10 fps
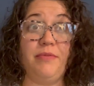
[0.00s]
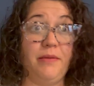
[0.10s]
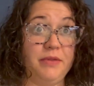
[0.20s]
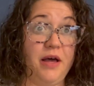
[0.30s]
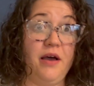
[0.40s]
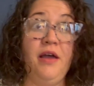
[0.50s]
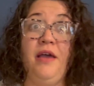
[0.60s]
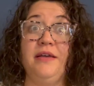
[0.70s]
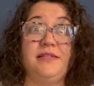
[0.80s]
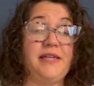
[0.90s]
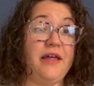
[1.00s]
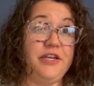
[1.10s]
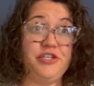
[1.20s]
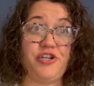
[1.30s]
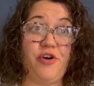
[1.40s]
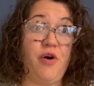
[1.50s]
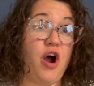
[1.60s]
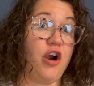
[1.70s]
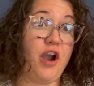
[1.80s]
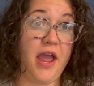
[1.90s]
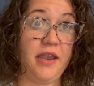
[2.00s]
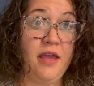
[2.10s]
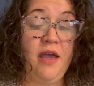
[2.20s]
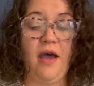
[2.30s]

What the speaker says: blah, blah, Sally Joe RN.